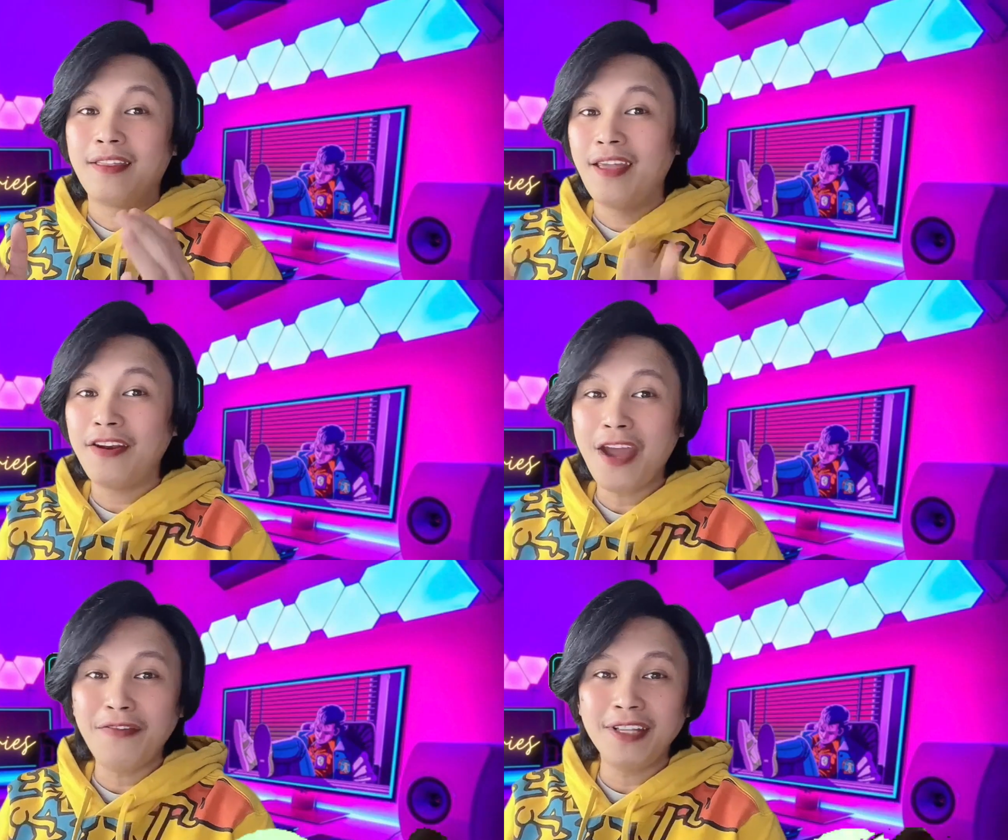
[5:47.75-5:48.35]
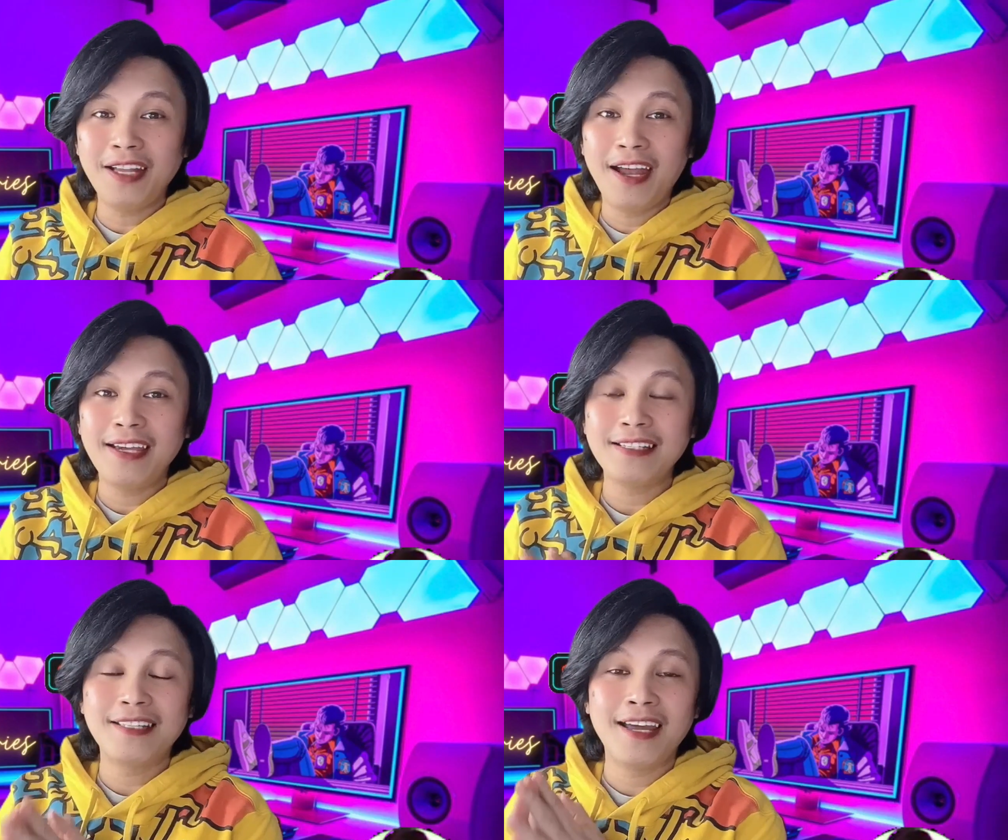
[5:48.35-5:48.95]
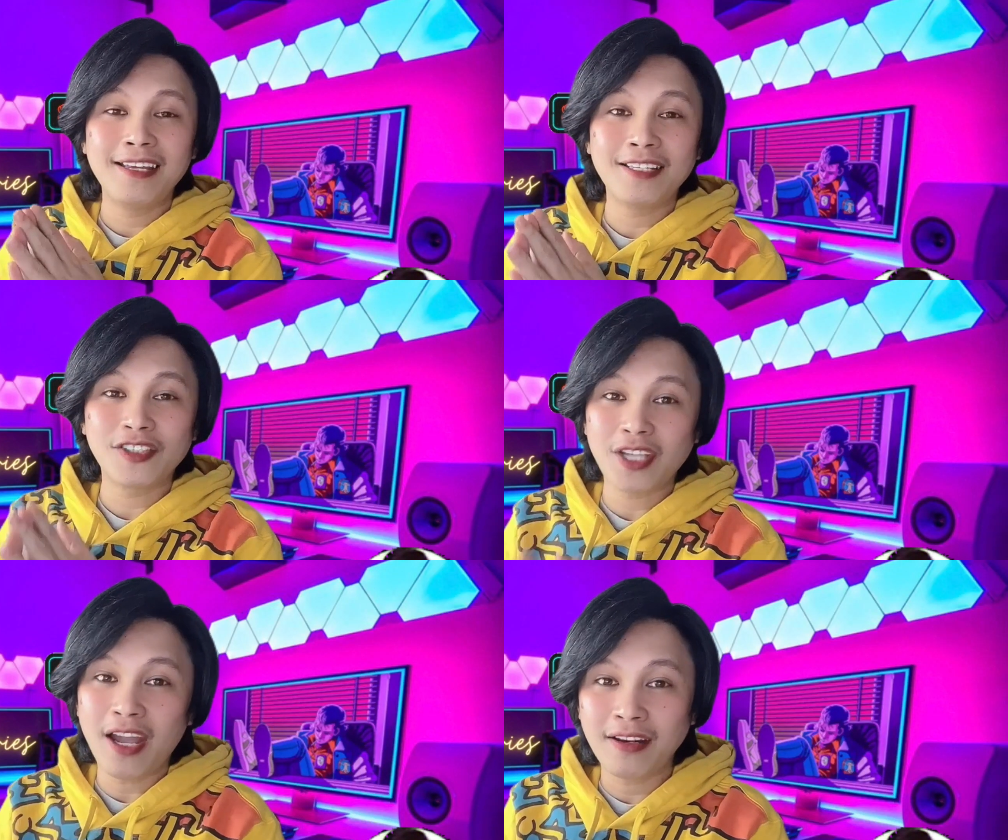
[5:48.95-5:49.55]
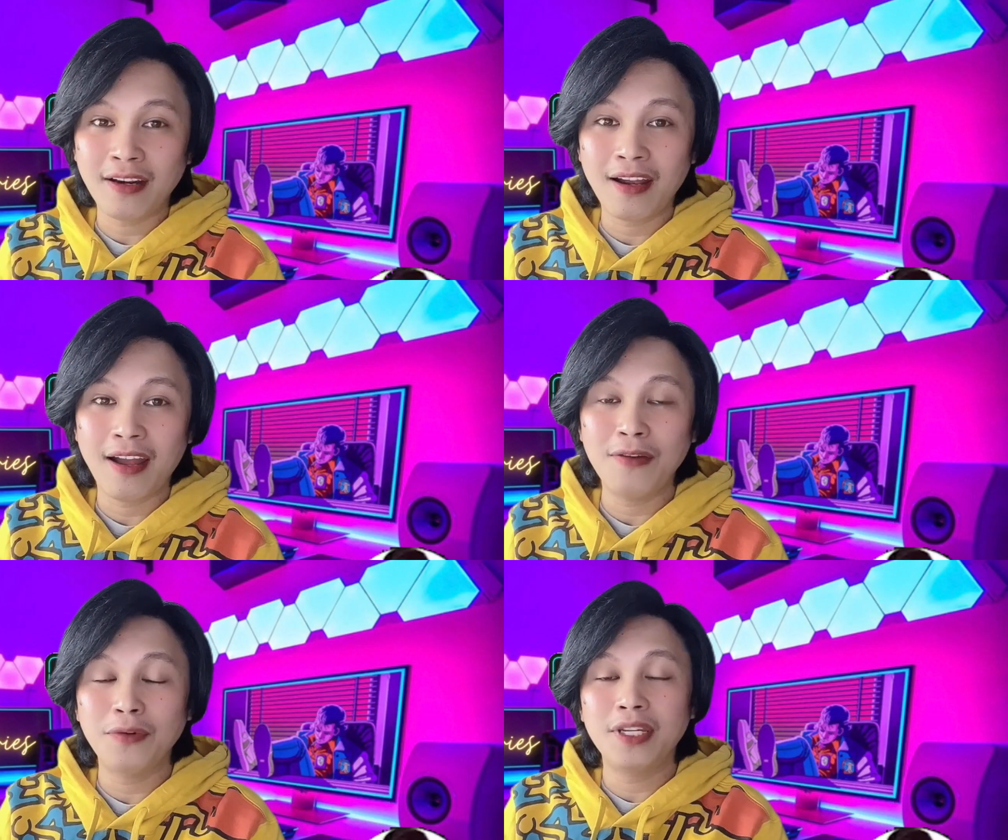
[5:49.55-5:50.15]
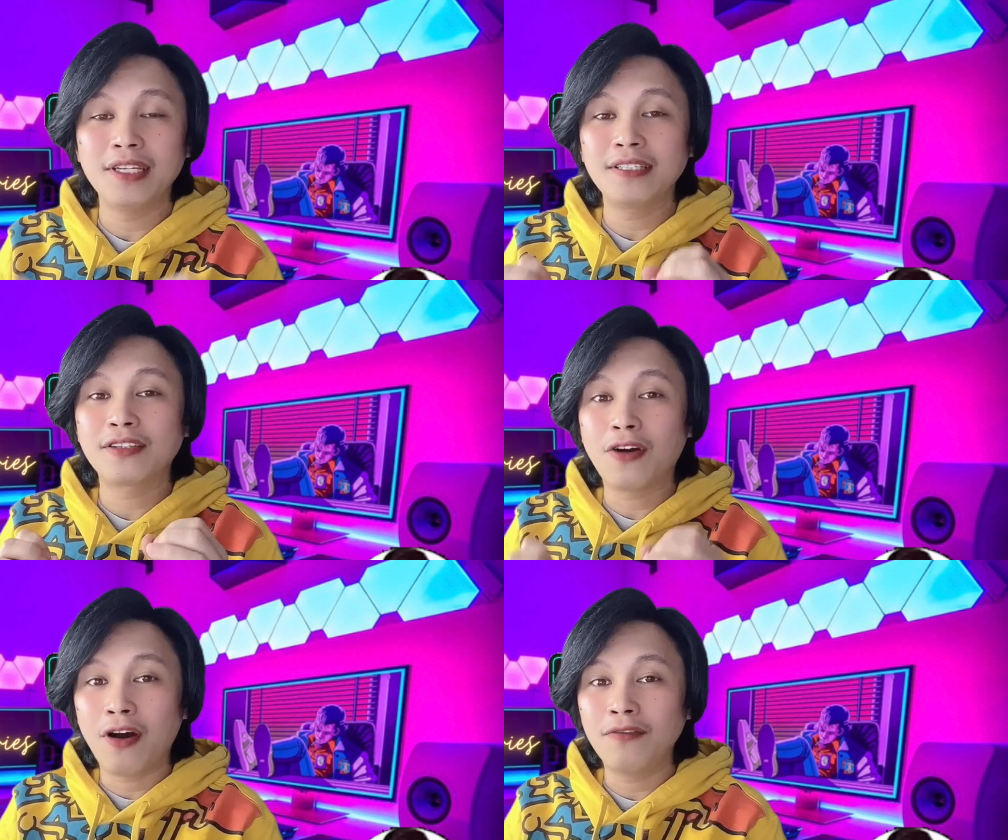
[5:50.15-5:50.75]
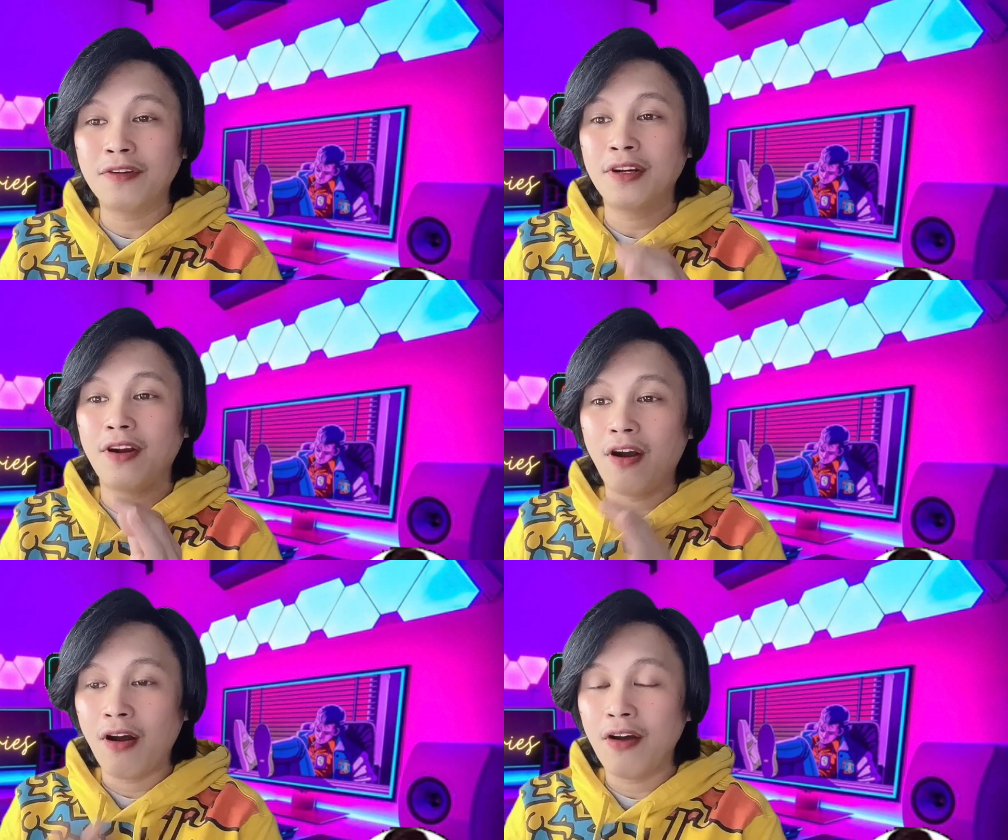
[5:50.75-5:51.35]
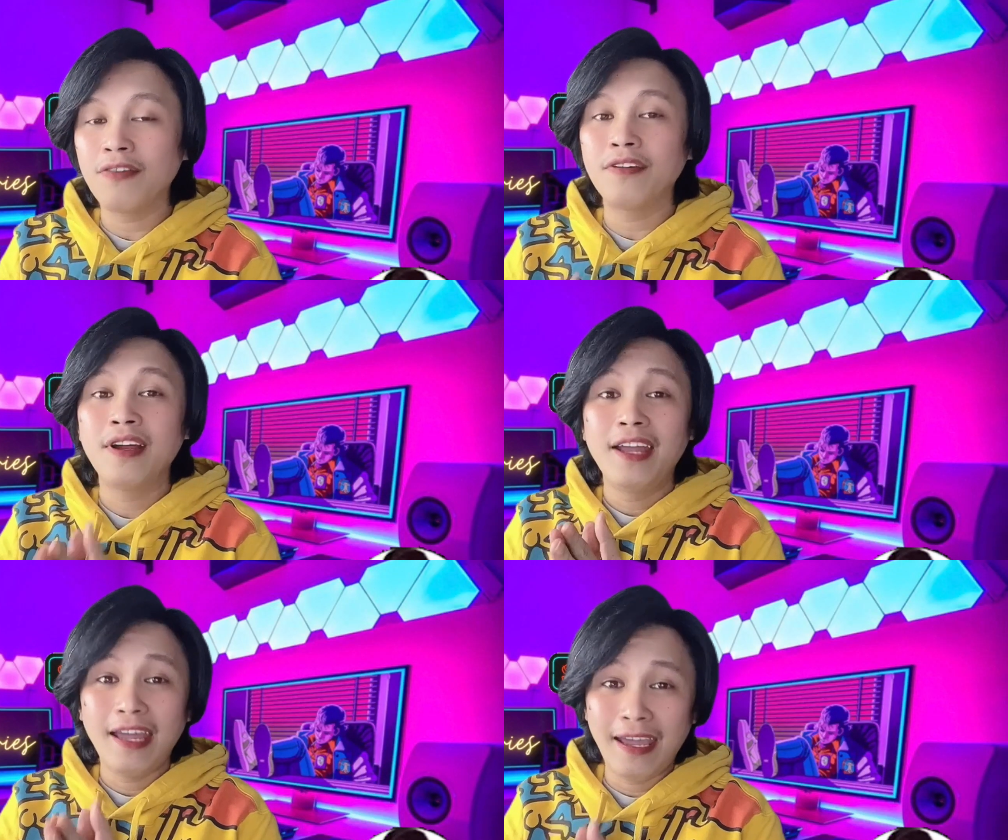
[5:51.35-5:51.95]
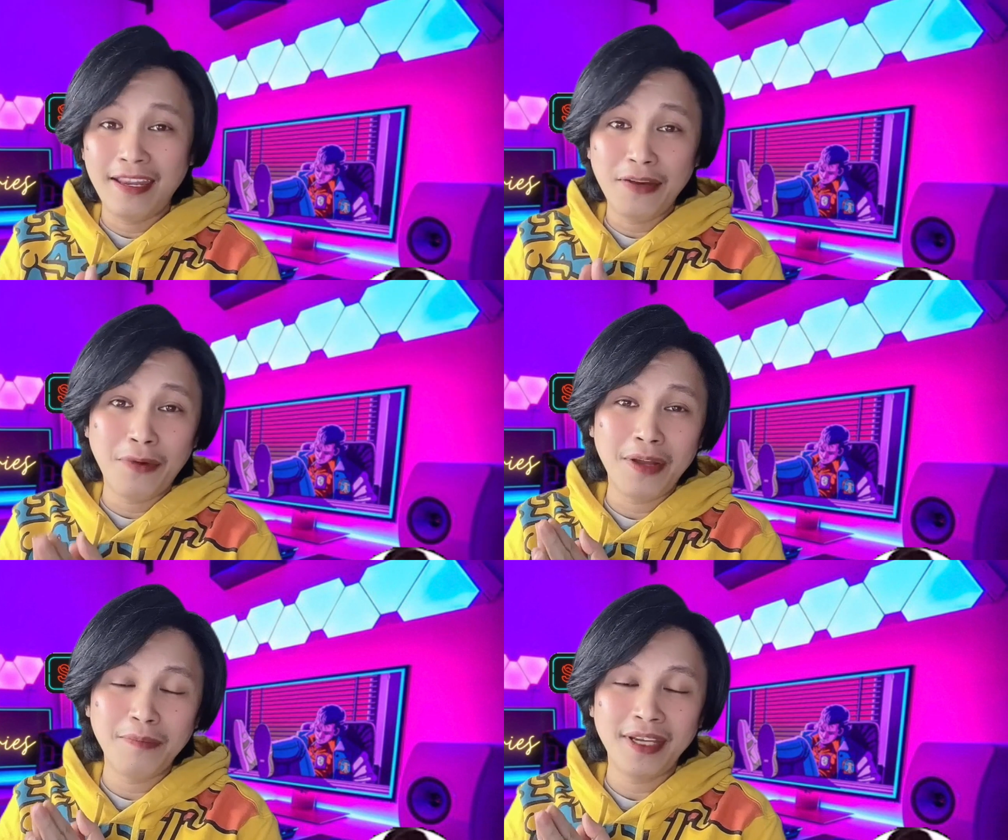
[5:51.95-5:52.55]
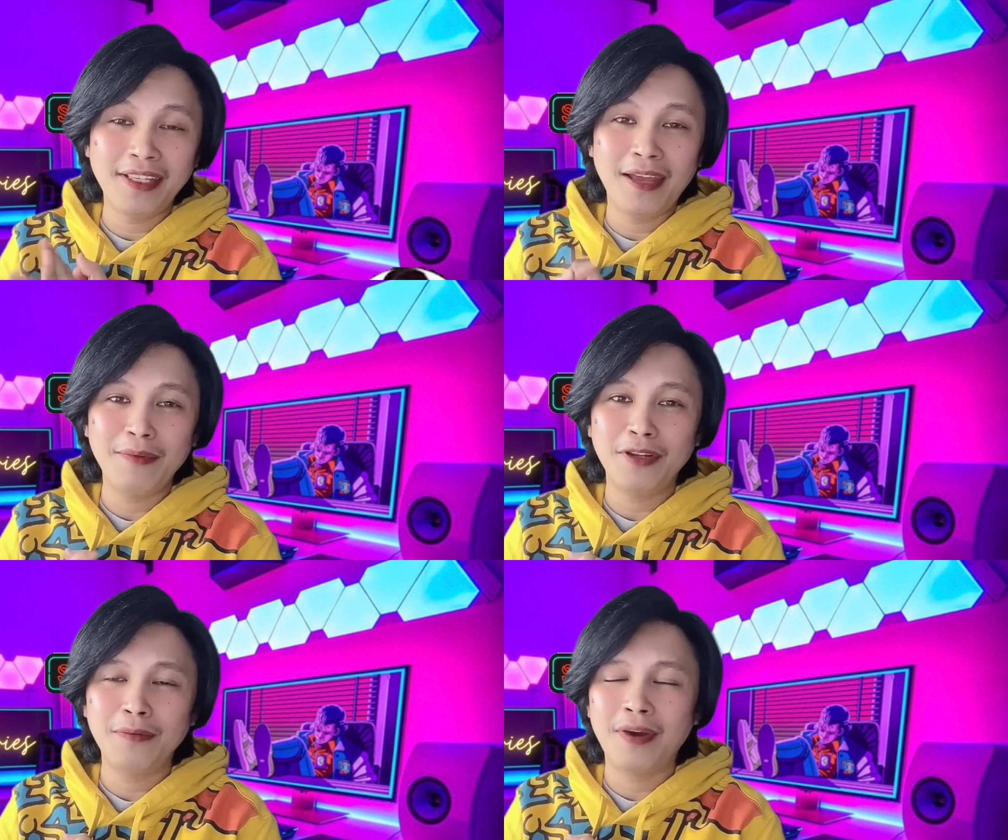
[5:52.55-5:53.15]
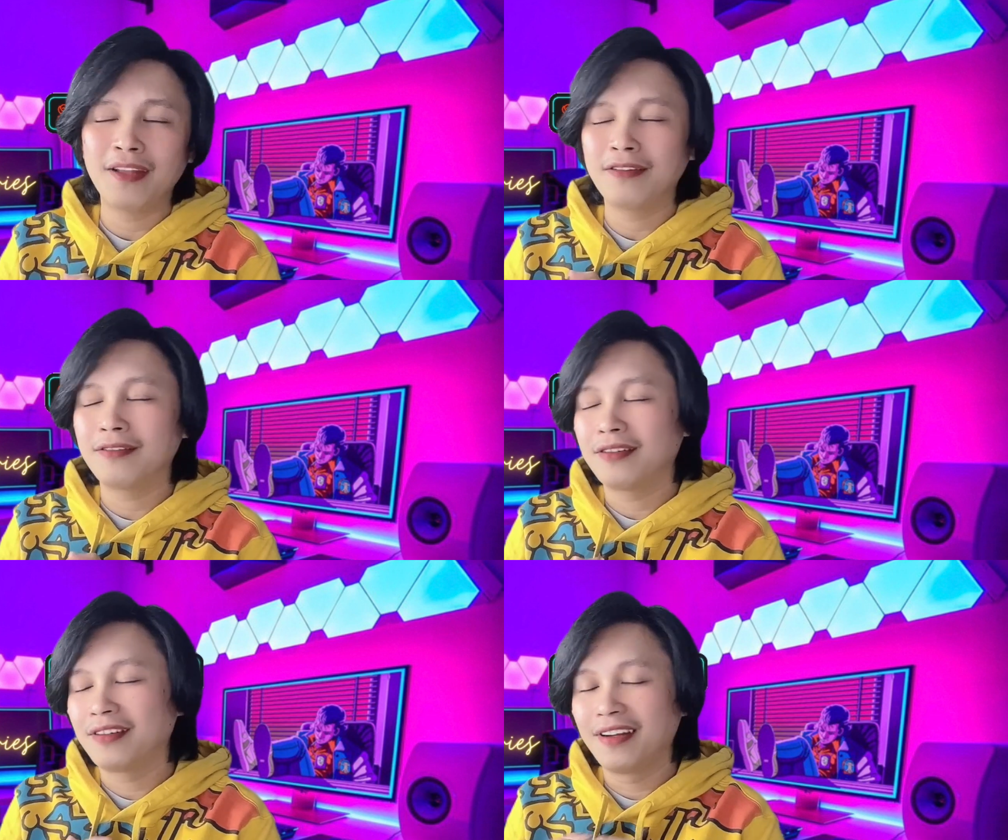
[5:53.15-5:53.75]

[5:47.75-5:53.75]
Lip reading: There you have it, guys. That is Cakra Khan with his cover of Anyone by Demi Lovato.